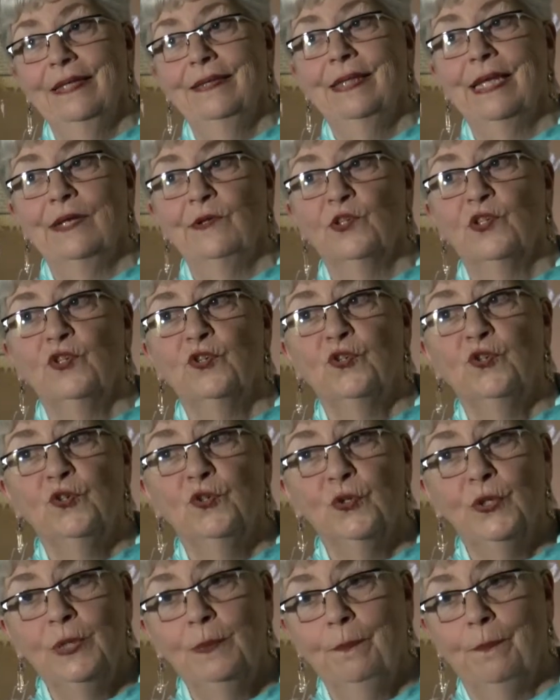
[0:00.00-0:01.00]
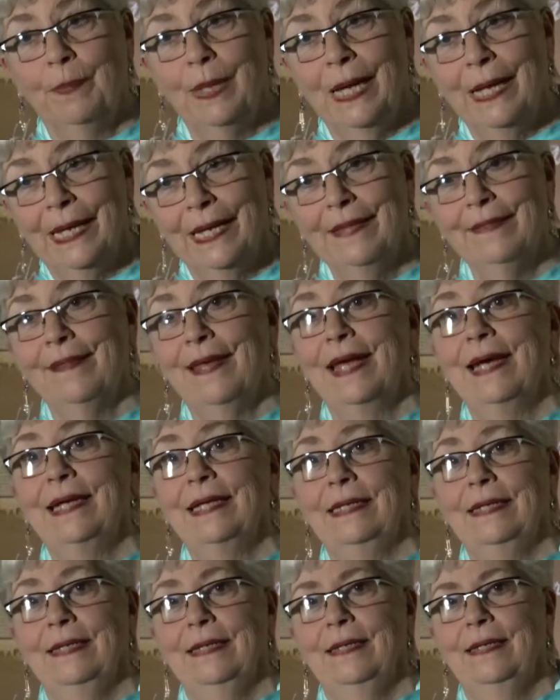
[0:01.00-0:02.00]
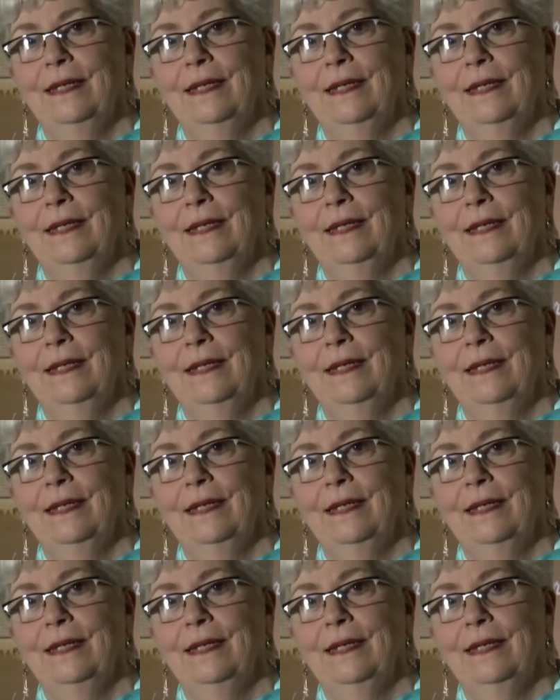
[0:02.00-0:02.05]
they stood by that.